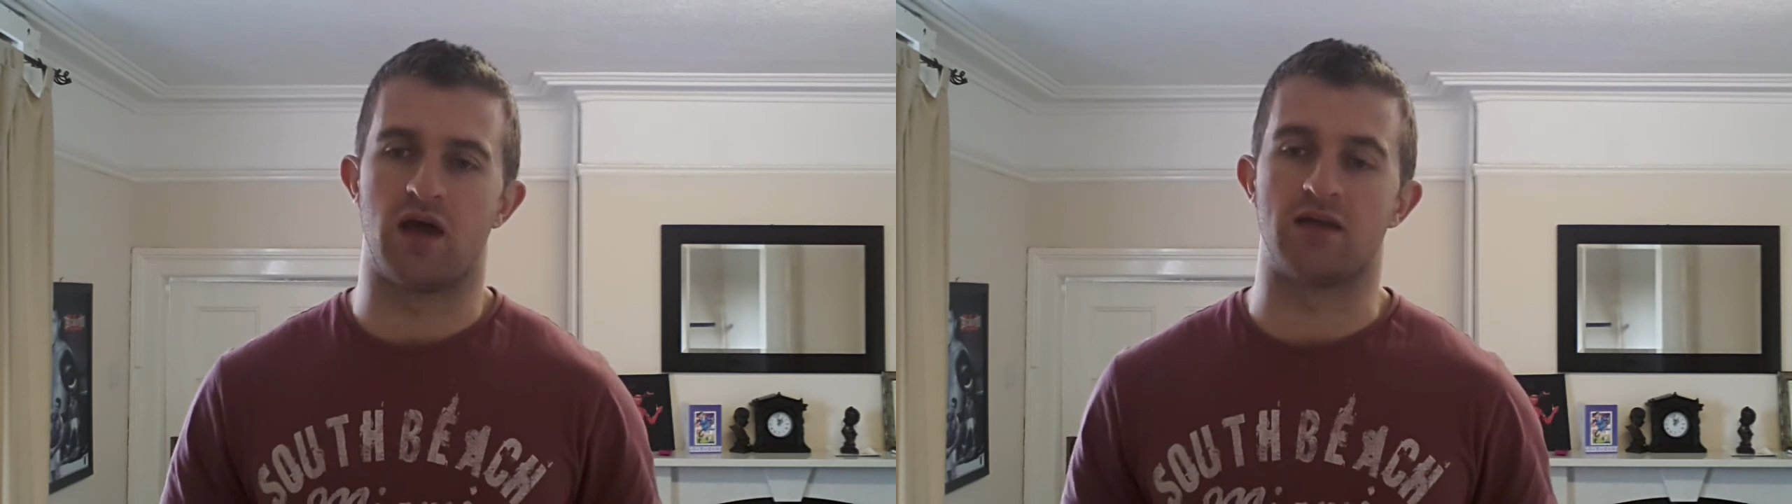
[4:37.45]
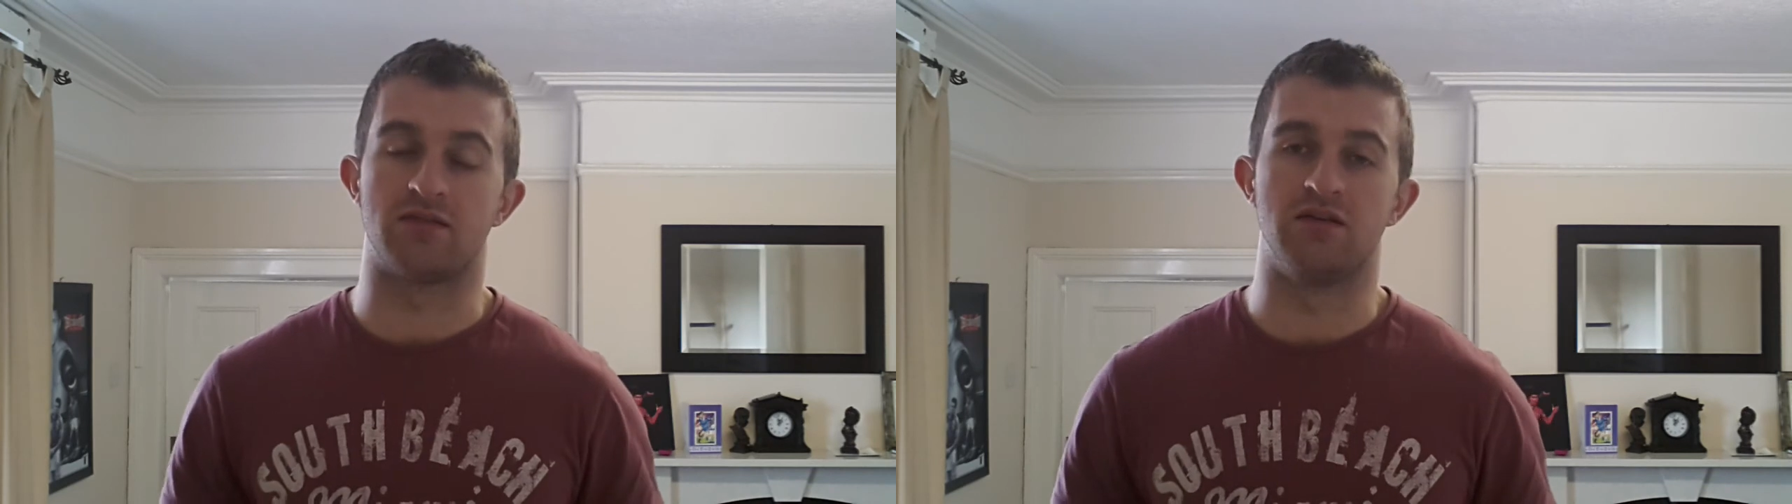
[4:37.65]

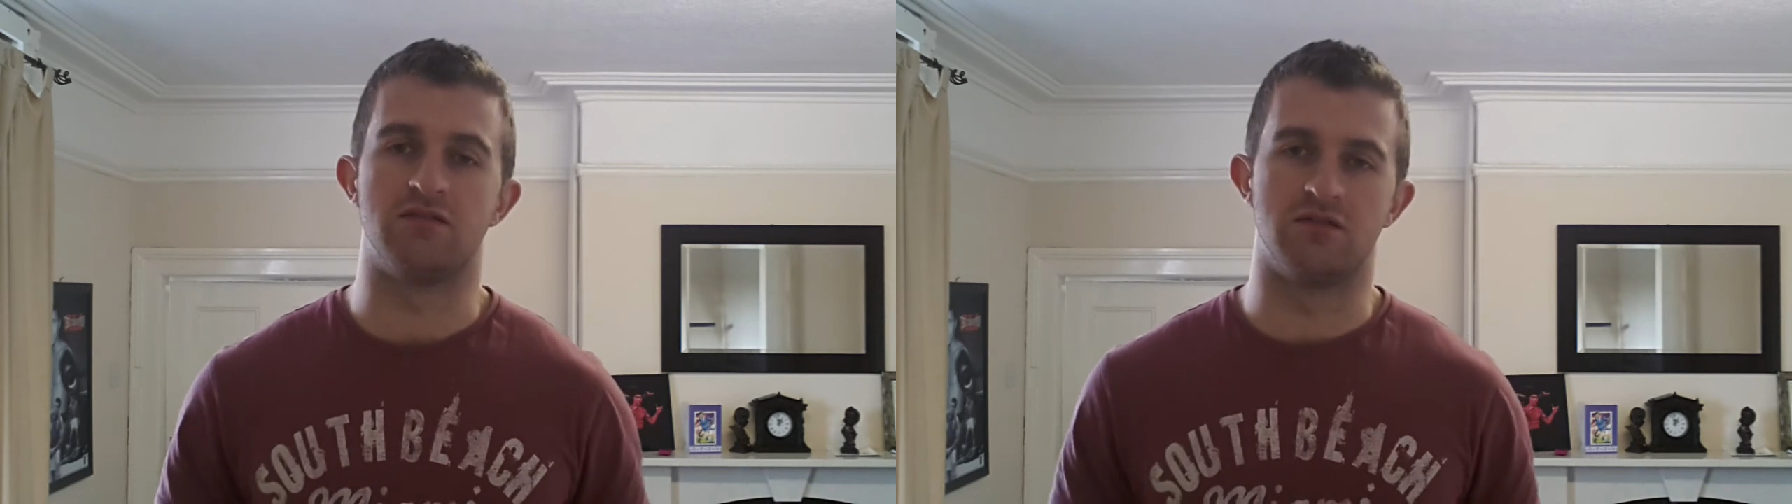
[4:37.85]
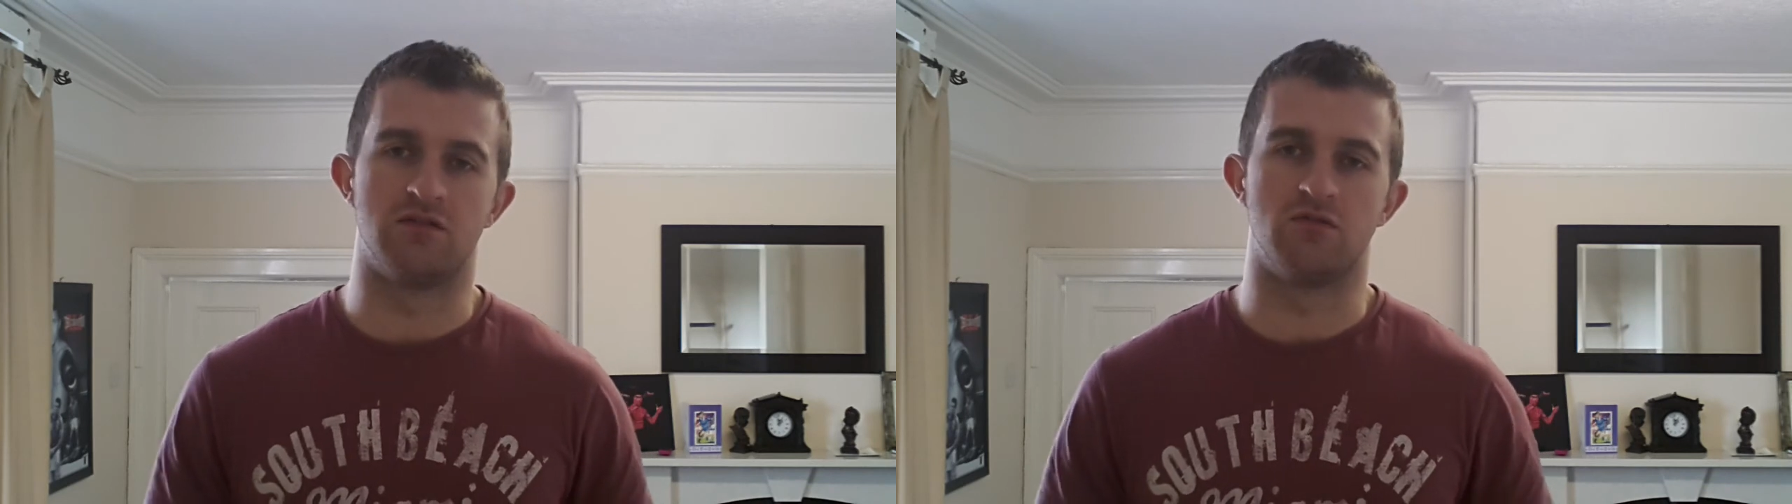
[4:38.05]

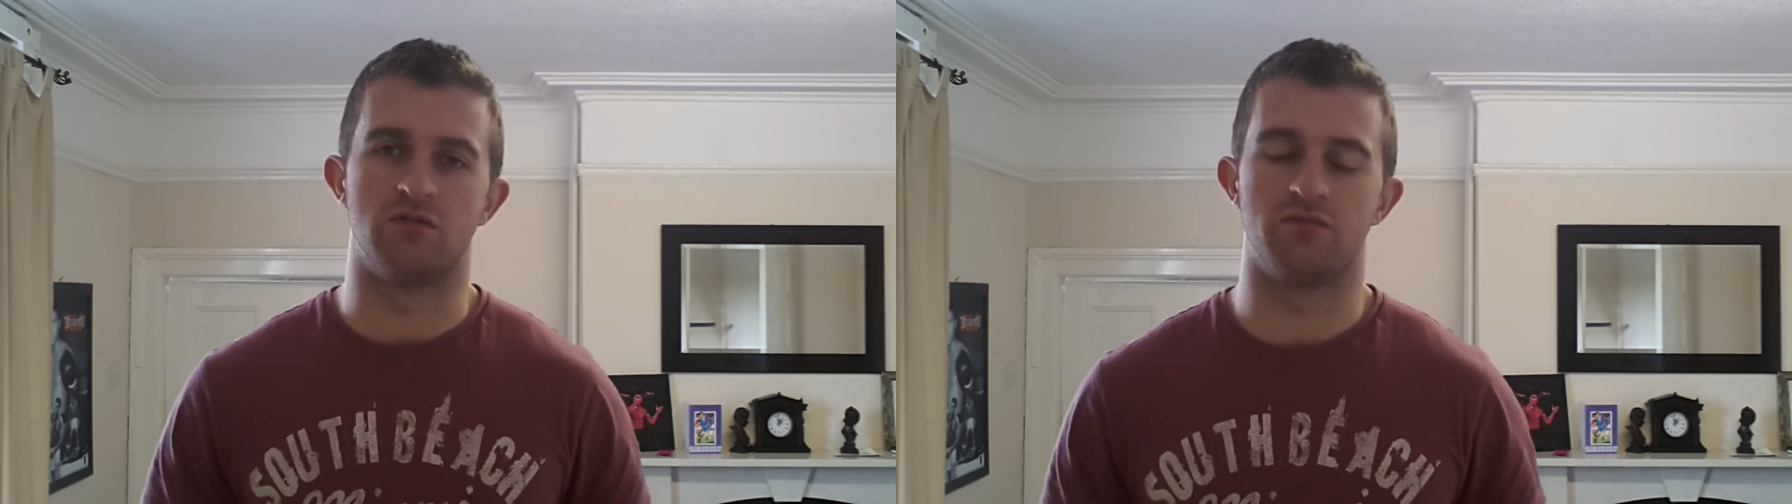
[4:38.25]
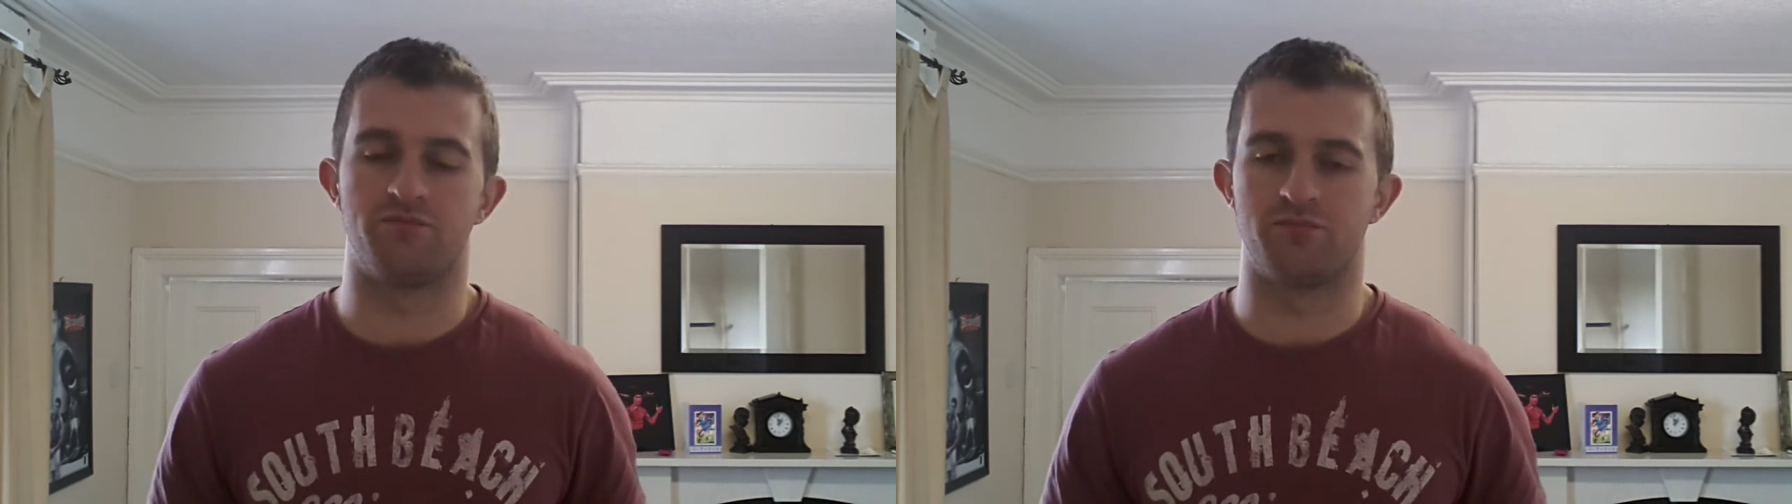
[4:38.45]
athletes, you know, and